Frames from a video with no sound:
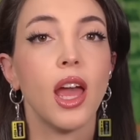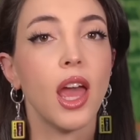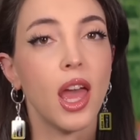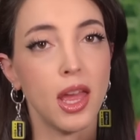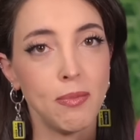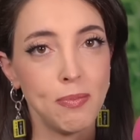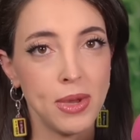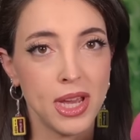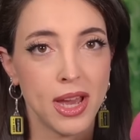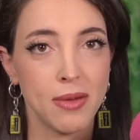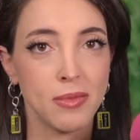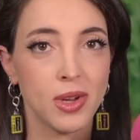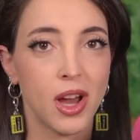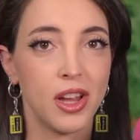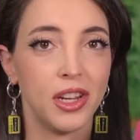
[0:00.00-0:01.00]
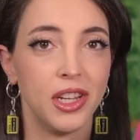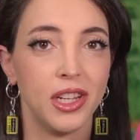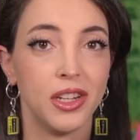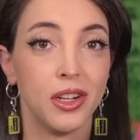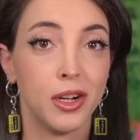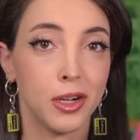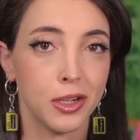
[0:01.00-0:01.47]
NPM got hit
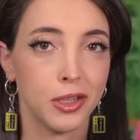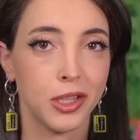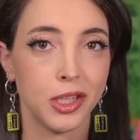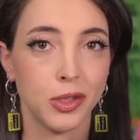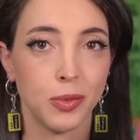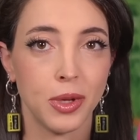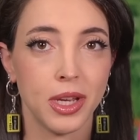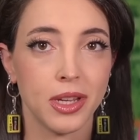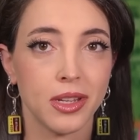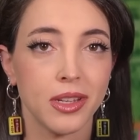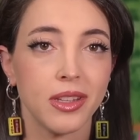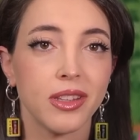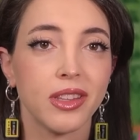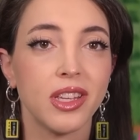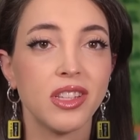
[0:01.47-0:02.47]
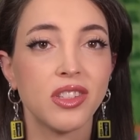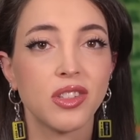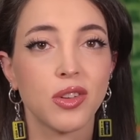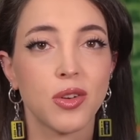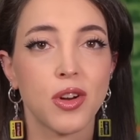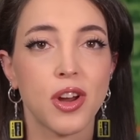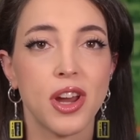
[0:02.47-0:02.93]
hard this week. This
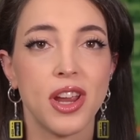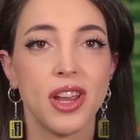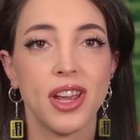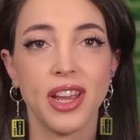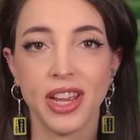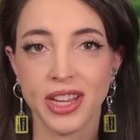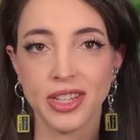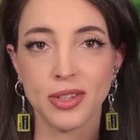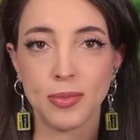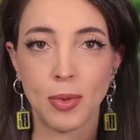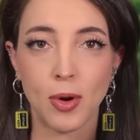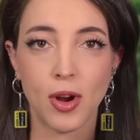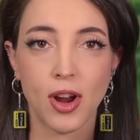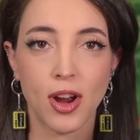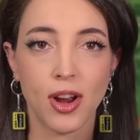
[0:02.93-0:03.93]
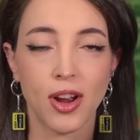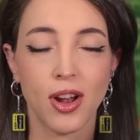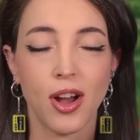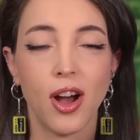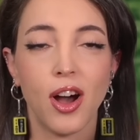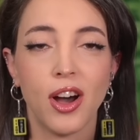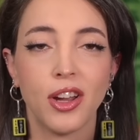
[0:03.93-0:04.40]
story and more
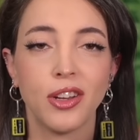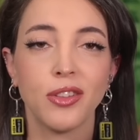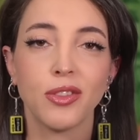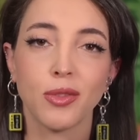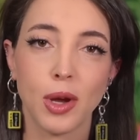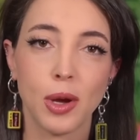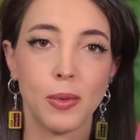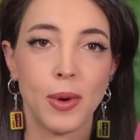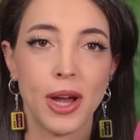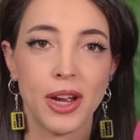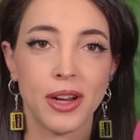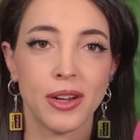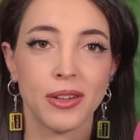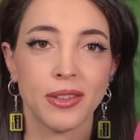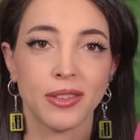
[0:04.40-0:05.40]
on ThreatWire.